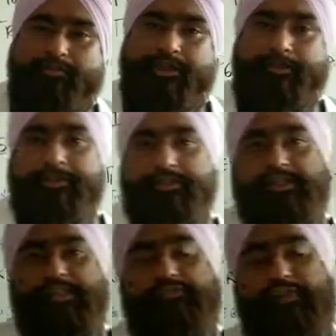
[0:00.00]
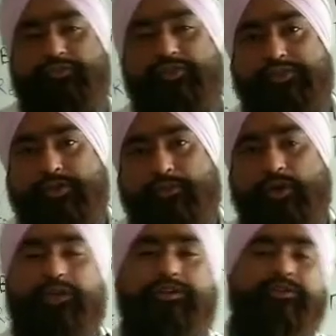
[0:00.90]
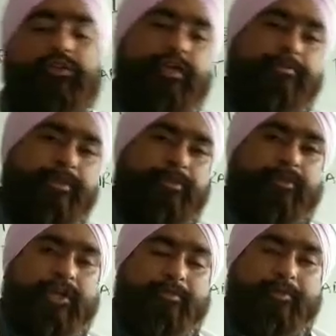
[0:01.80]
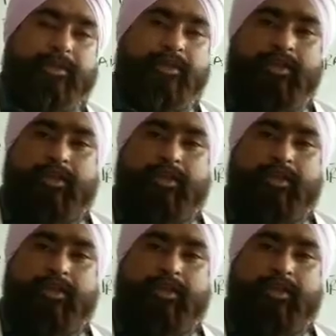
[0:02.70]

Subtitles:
very means in the fluctuation mode, so the company, what happened,